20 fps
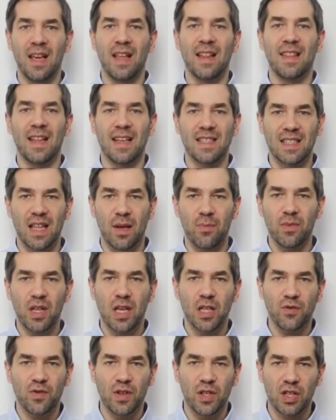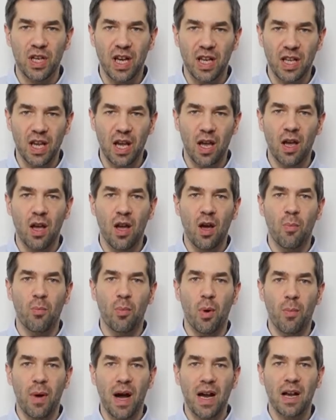The next exercise will help you
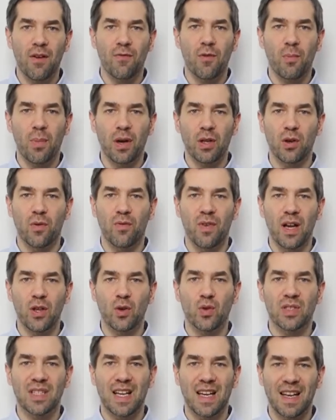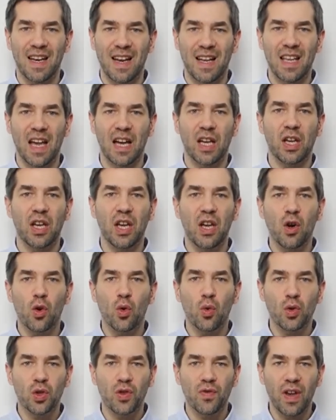master playing several notes
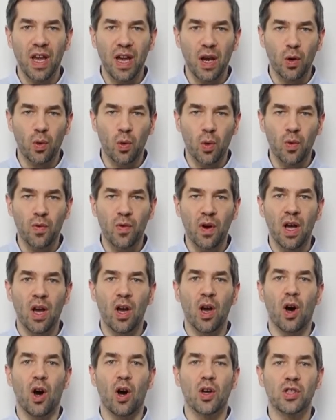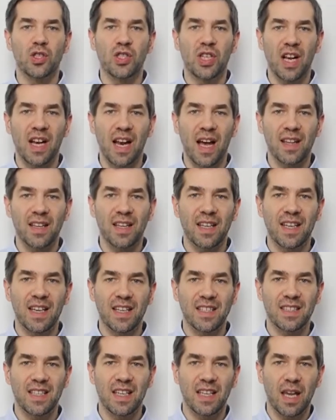separated with the tongue
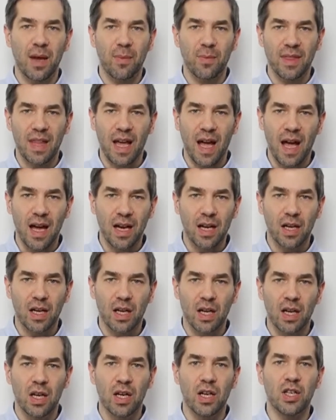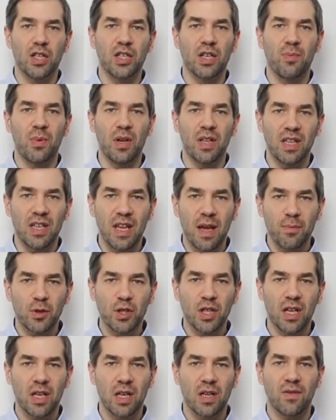so that the airflow is not
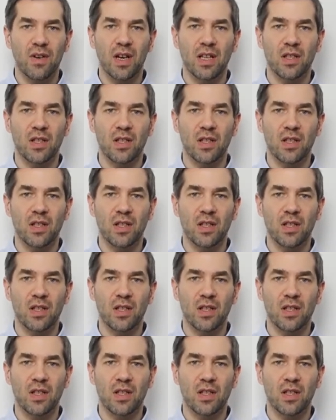interrupted.